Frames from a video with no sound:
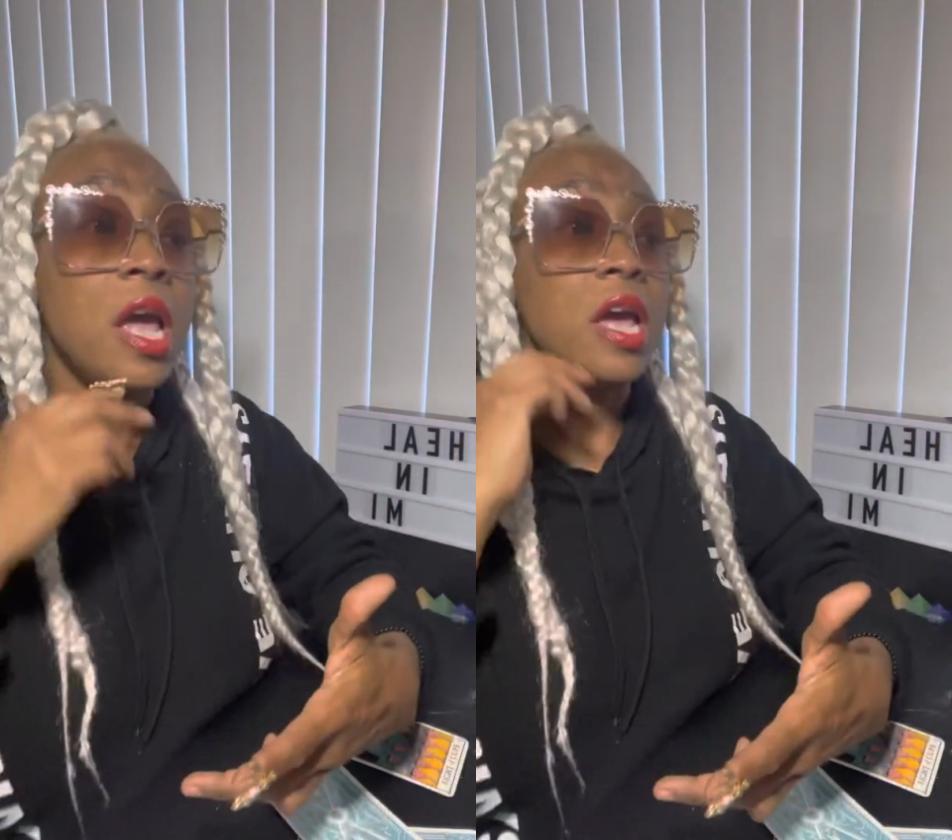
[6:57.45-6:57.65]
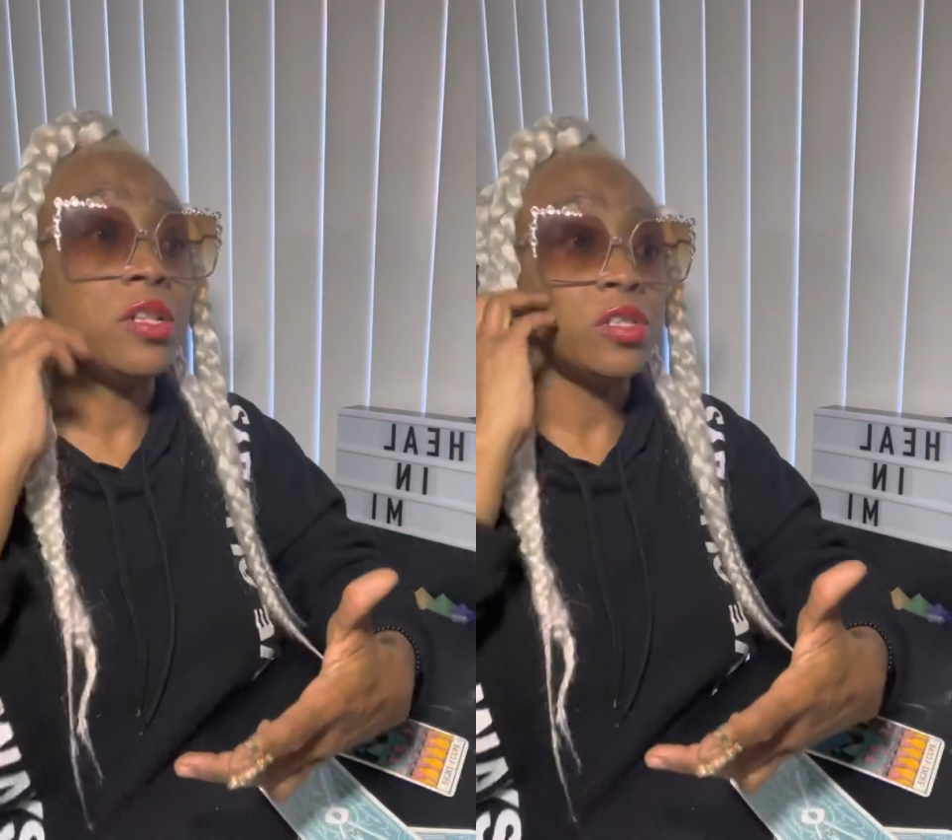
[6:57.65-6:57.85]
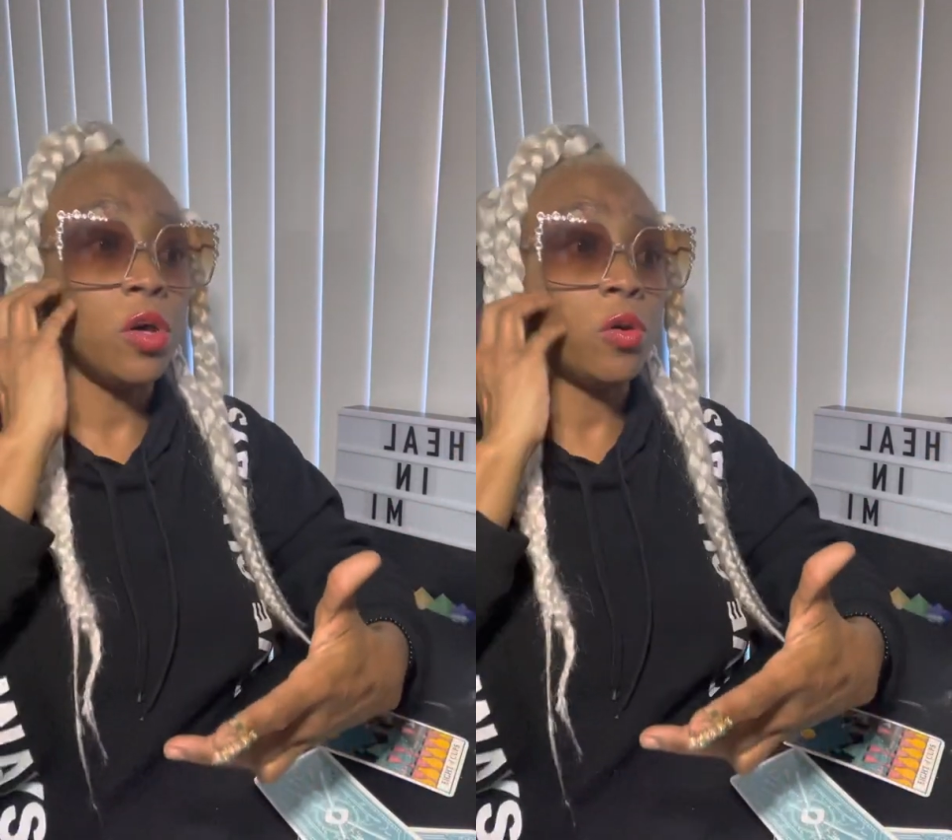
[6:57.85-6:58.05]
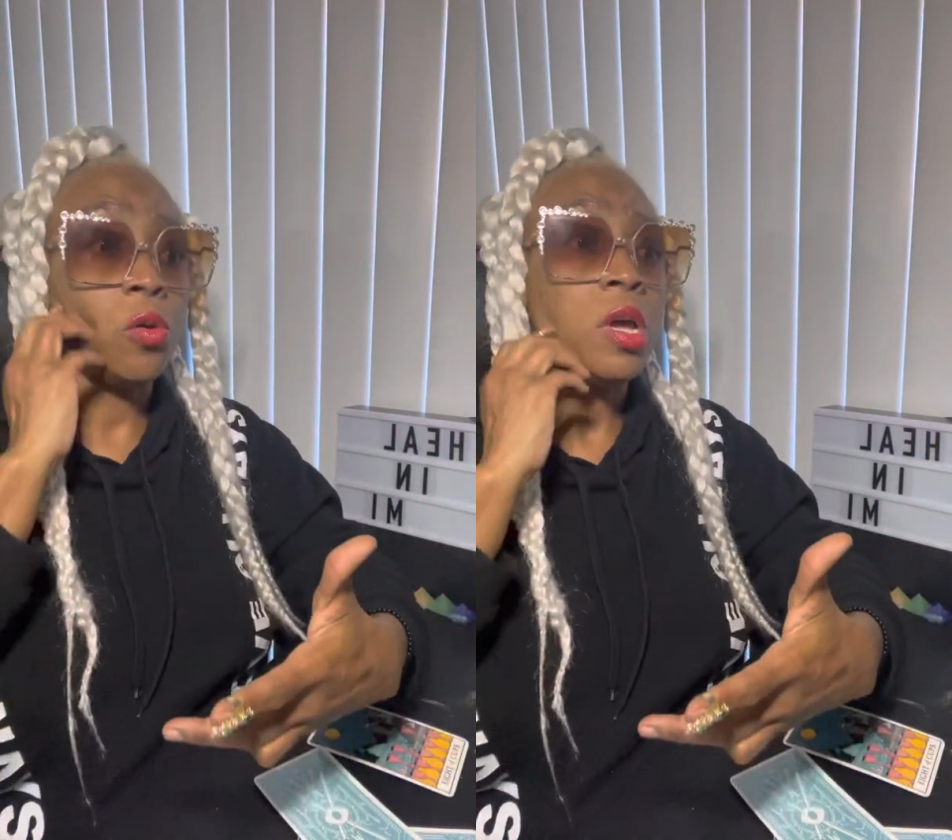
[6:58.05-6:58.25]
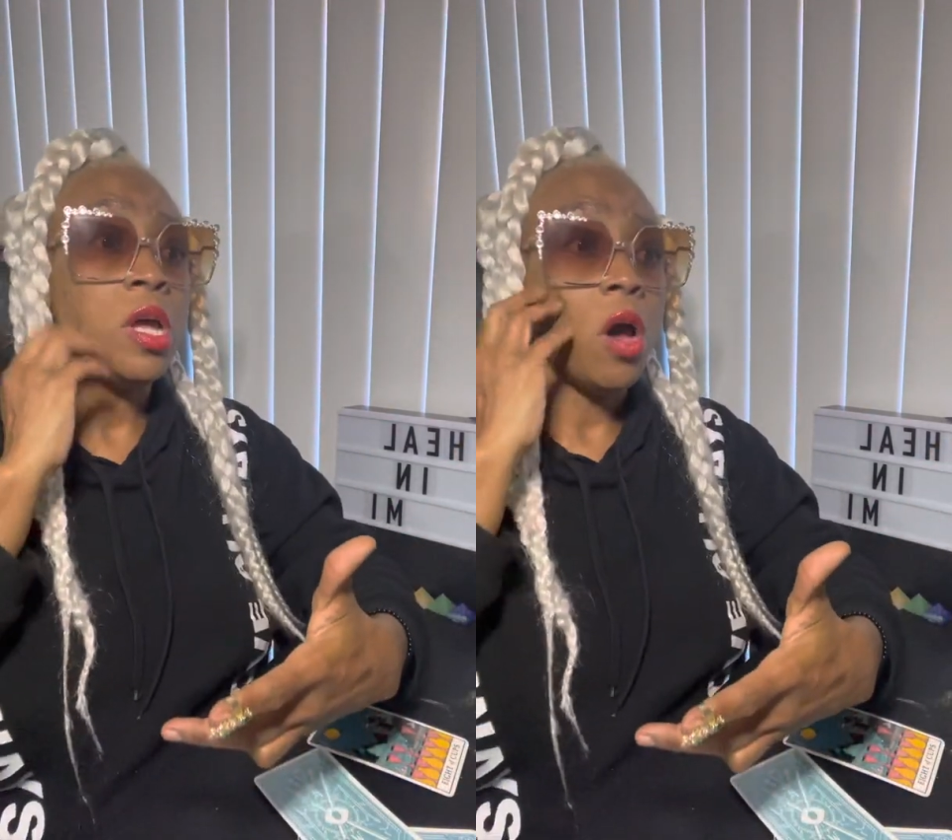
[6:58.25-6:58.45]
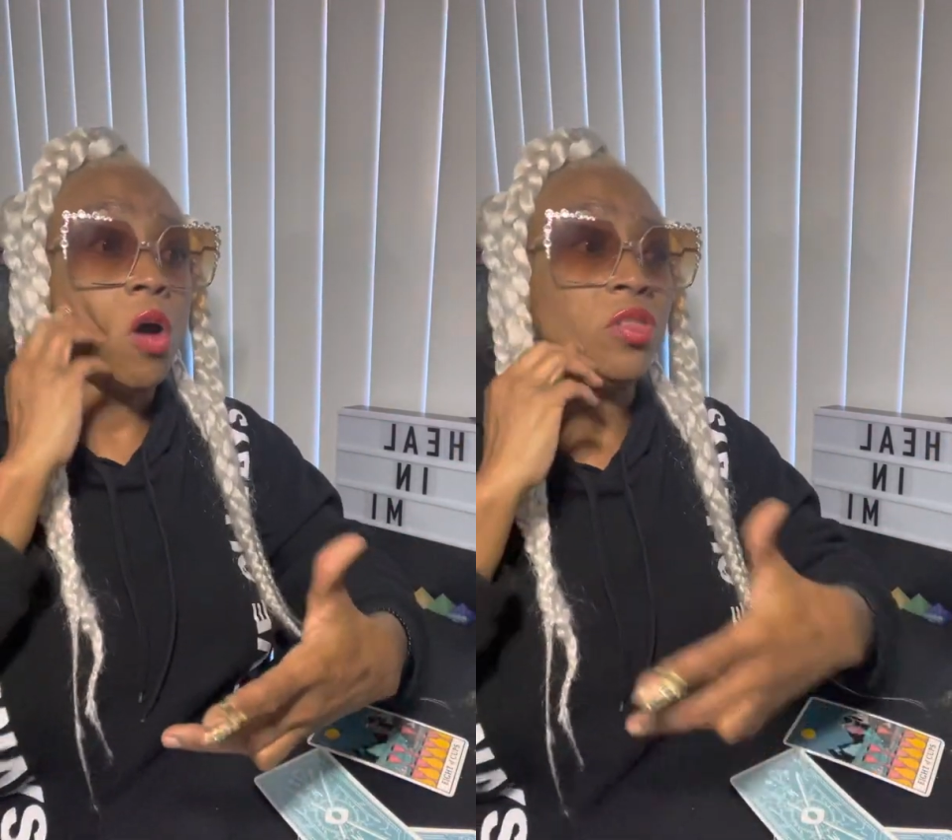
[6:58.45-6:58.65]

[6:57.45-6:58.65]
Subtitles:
And so on